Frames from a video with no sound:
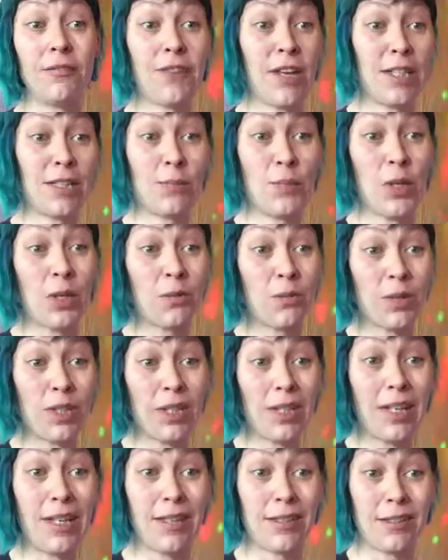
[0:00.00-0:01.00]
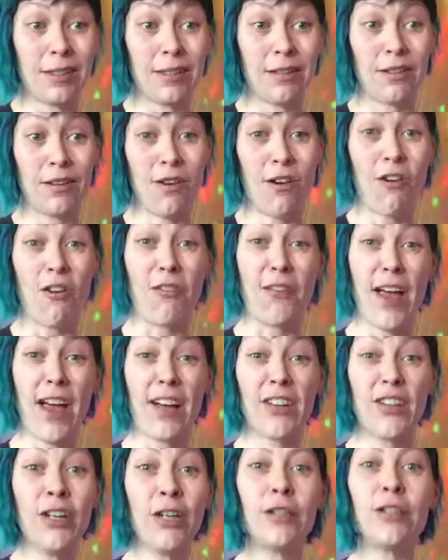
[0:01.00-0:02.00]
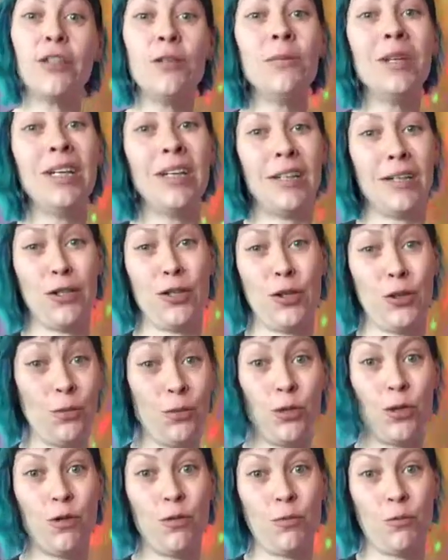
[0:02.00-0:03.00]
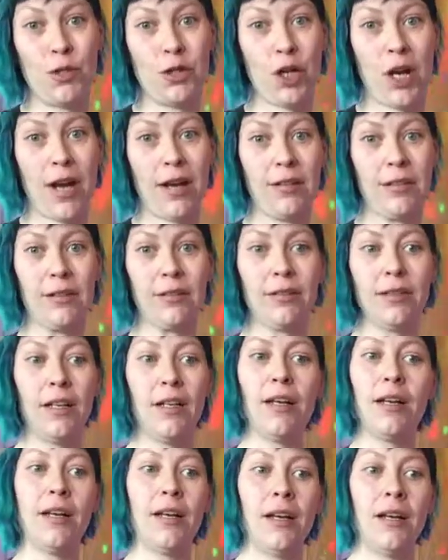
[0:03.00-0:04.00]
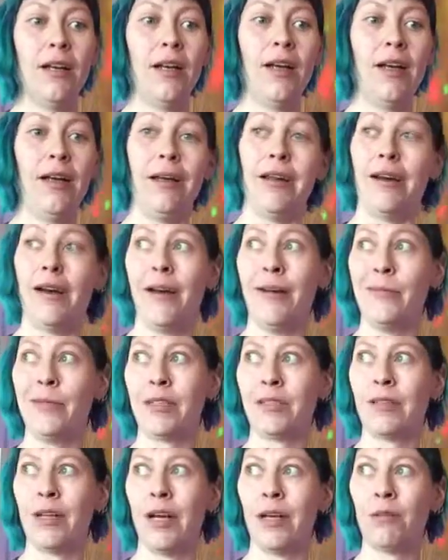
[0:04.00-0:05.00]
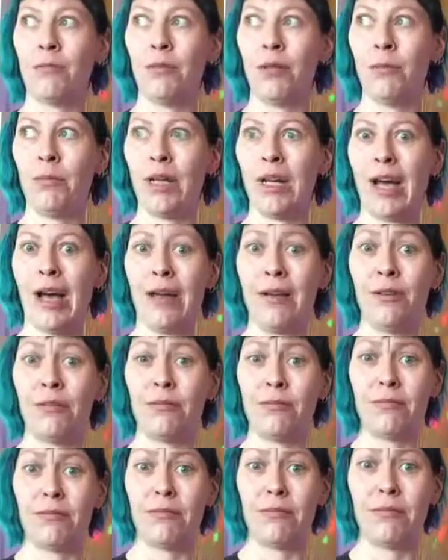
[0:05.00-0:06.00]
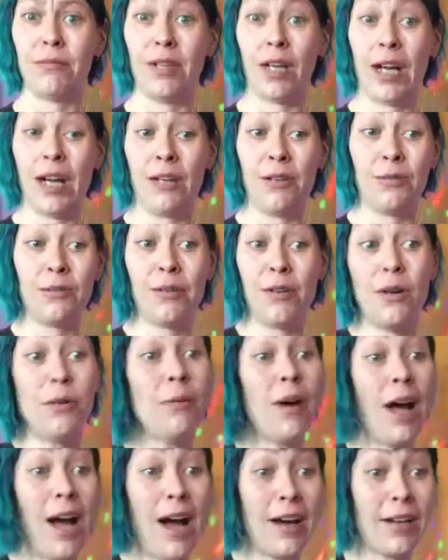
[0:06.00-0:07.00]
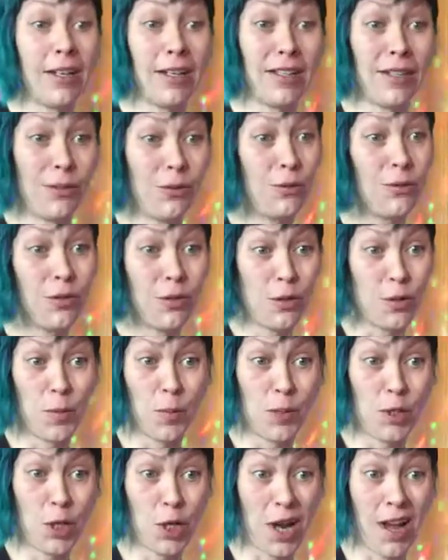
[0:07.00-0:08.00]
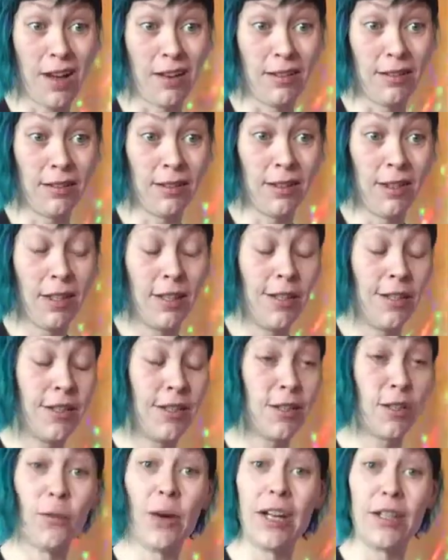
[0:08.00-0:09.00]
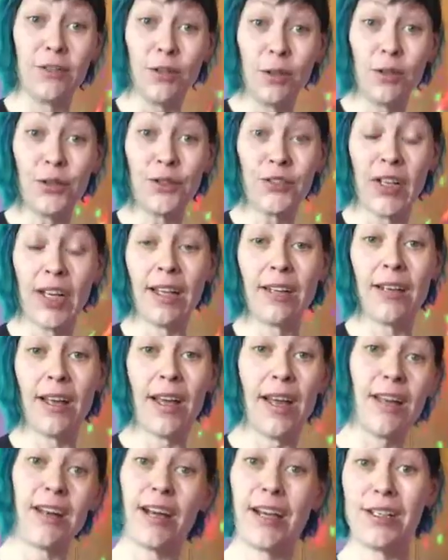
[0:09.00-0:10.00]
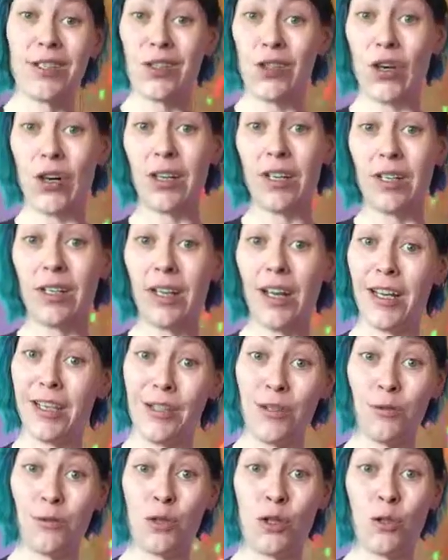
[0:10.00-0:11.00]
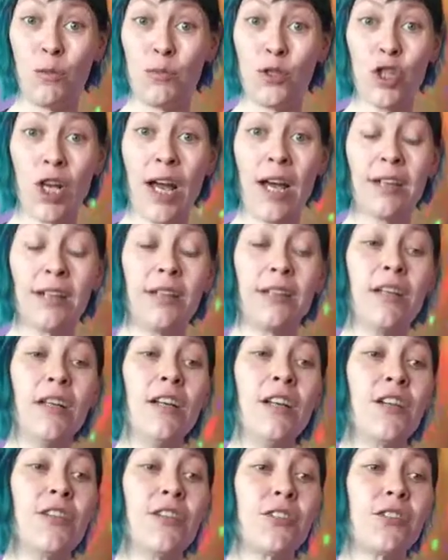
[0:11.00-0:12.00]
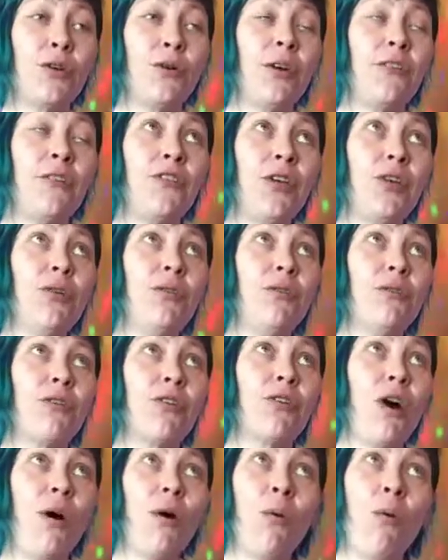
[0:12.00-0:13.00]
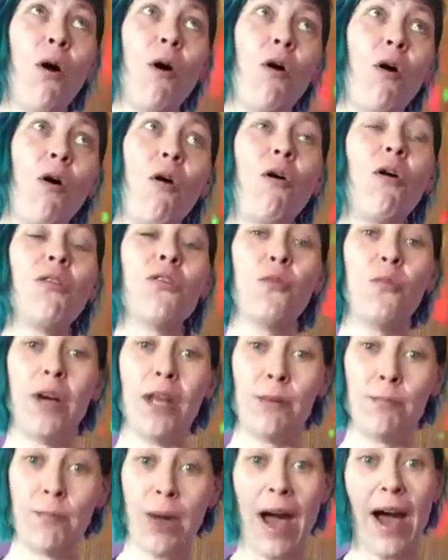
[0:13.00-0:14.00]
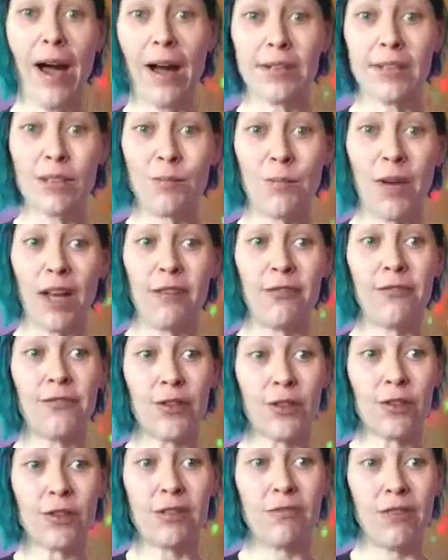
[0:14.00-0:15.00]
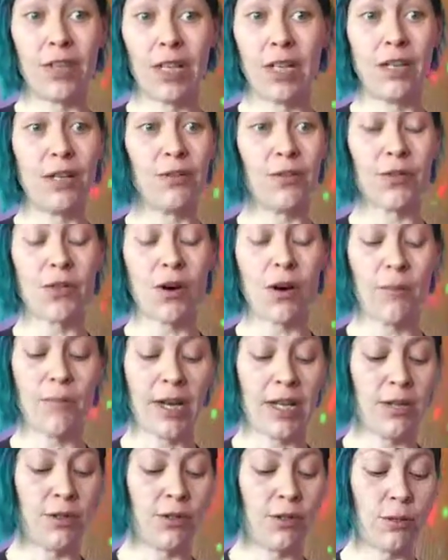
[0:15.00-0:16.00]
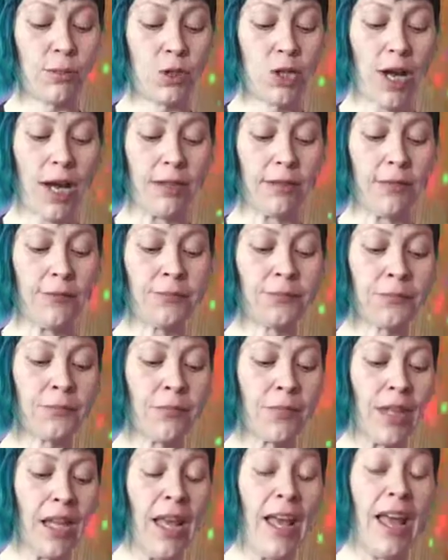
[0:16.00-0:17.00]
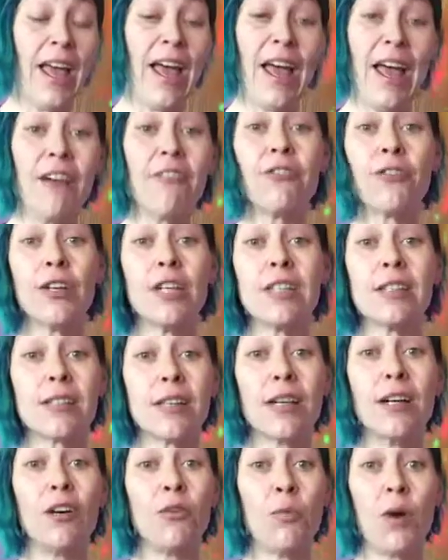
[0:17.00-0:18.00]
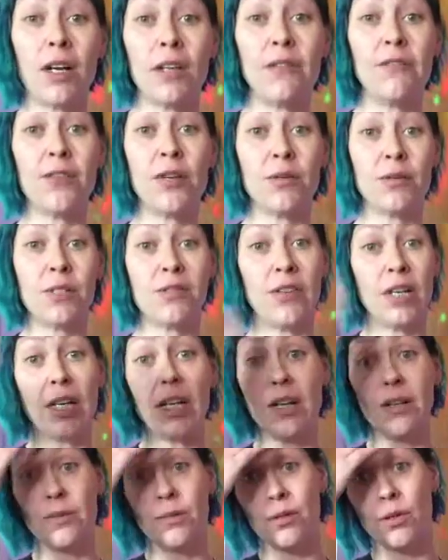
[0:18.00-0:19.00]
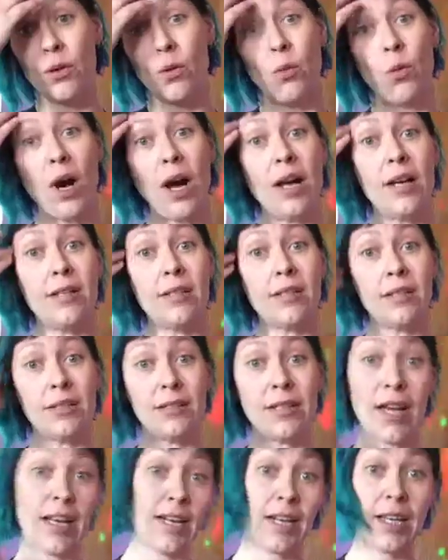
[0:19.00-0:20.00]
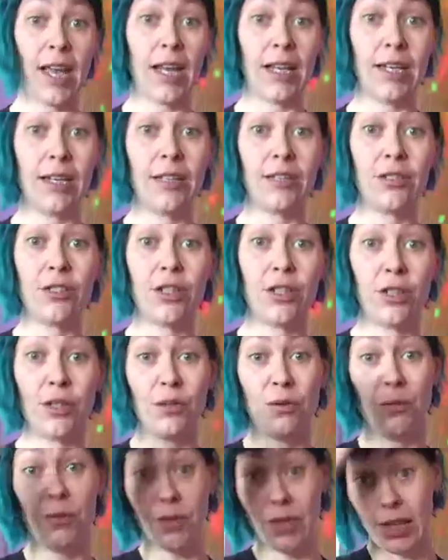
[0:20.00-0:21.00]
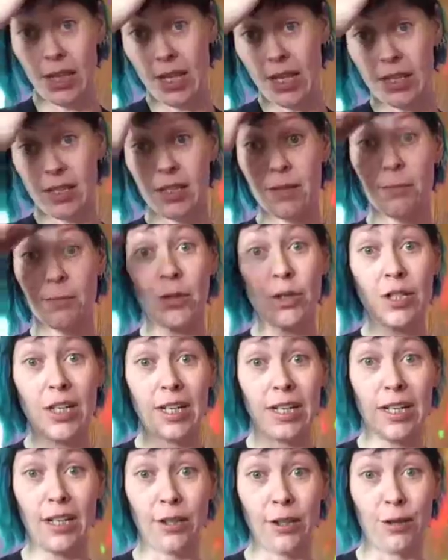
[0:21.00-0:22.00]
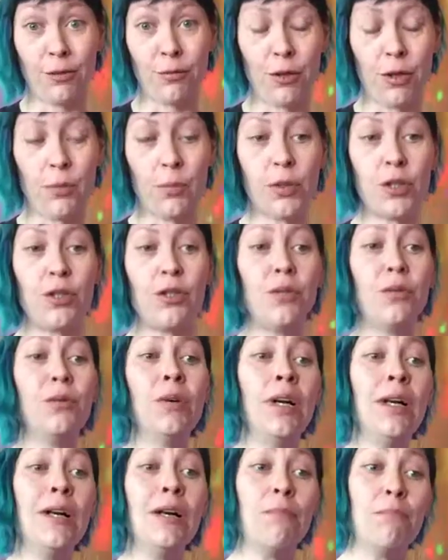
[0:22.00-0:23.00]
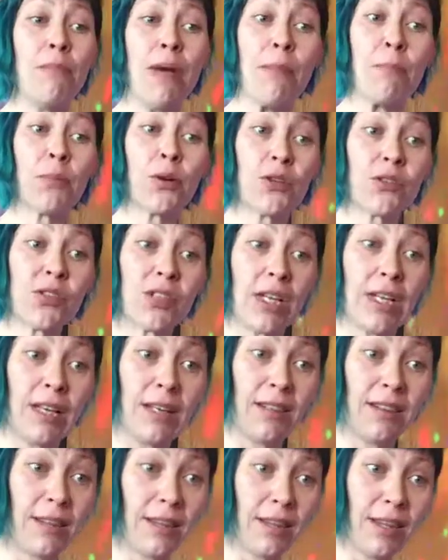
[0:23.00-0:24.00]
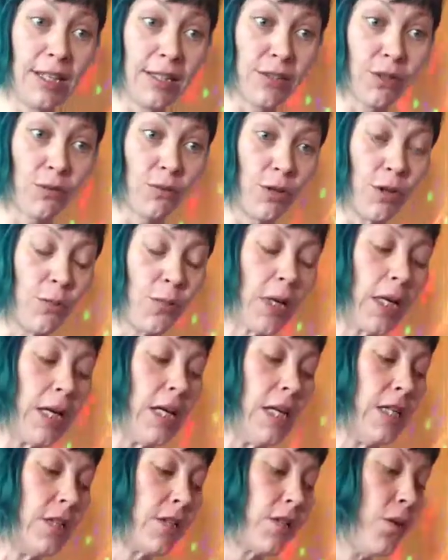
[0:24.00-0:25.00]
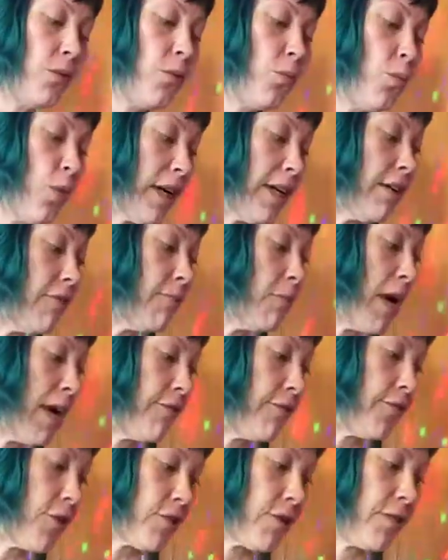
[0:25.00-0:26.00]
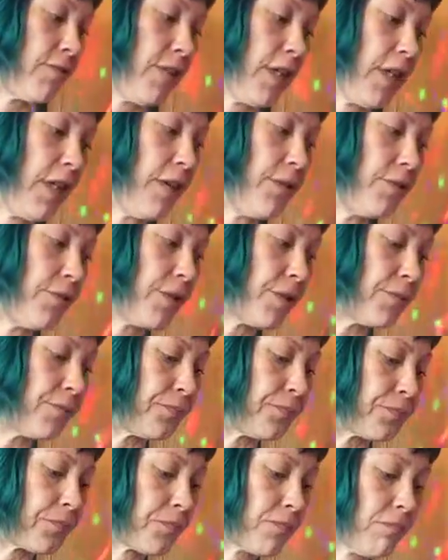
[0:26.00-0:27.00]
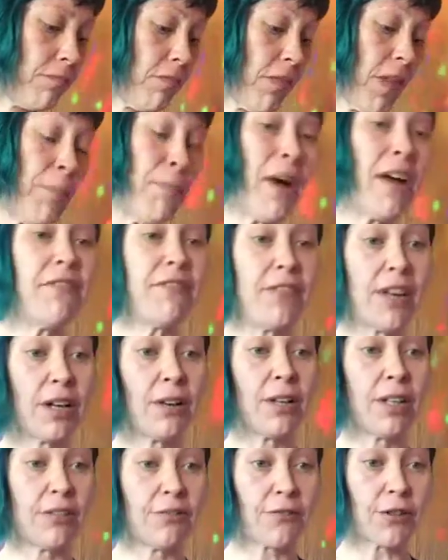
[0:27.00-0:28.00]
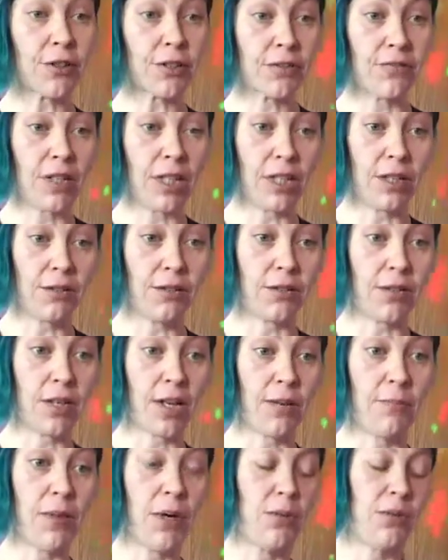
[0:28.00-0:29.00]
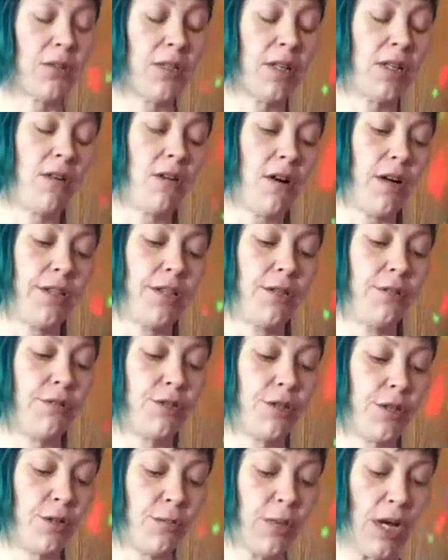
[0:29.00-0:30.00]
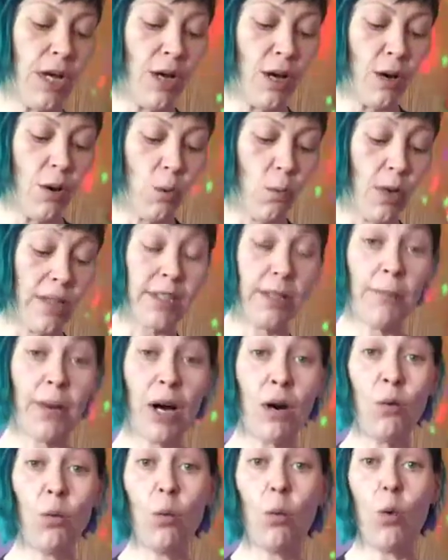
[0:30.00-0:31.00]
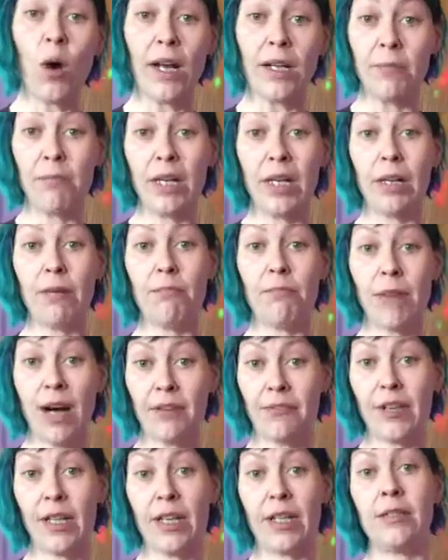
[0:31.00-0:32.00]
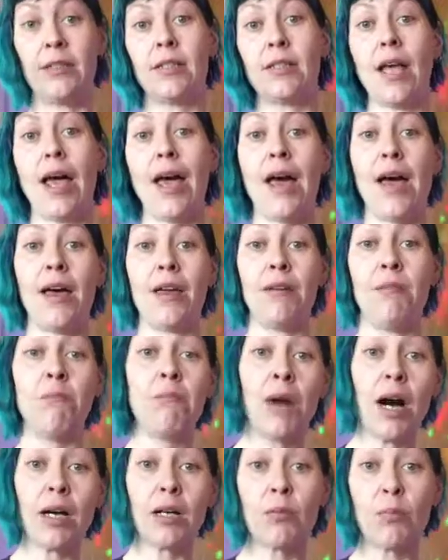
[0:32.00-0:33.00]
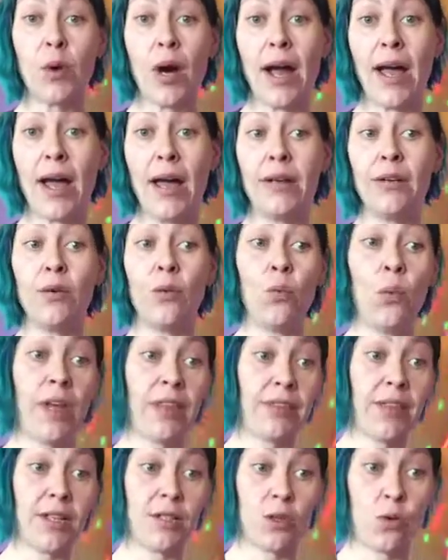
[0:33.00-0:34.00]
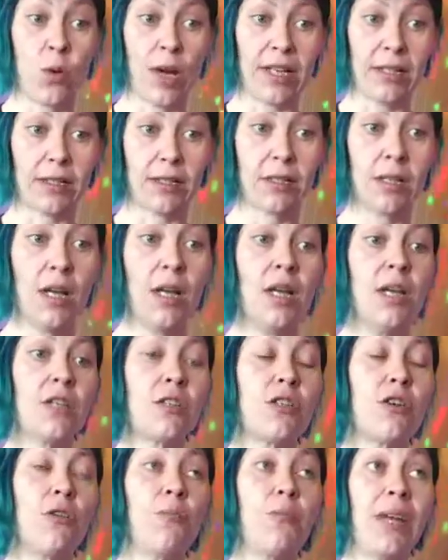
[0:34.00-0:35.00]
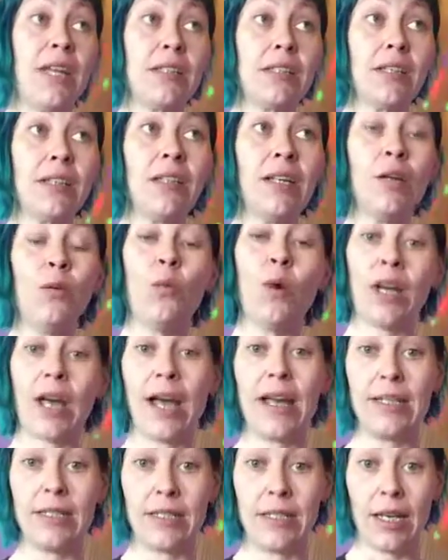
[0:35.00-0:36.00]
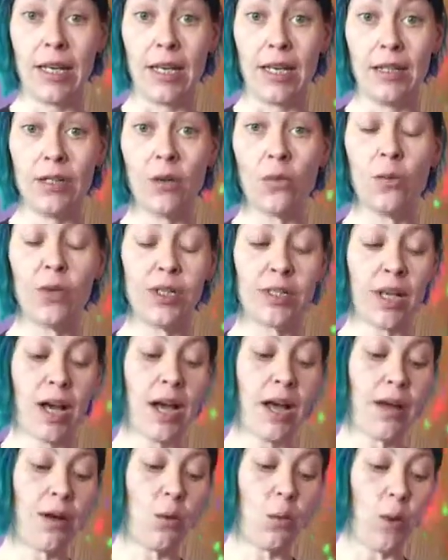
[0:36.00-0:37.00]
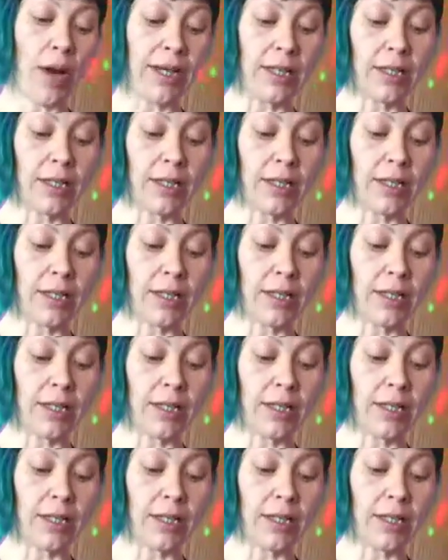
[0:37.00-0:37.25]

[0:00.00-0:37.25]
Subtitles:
Facebook really isn't all that good. You need a YouTube channel. And I was like, well, but I don't know how to YouTube channel. So I Googled it and I started a YouTube channel. So if you go all the way back to my first videos on my YouTube channel, every single one of those videos was dedicated to this particular group, to members in this group. So one of my first videos, my very first videos that I posted on YouTube, was about 1-minute muffins and mug bread with a twist. So basically what I did was I went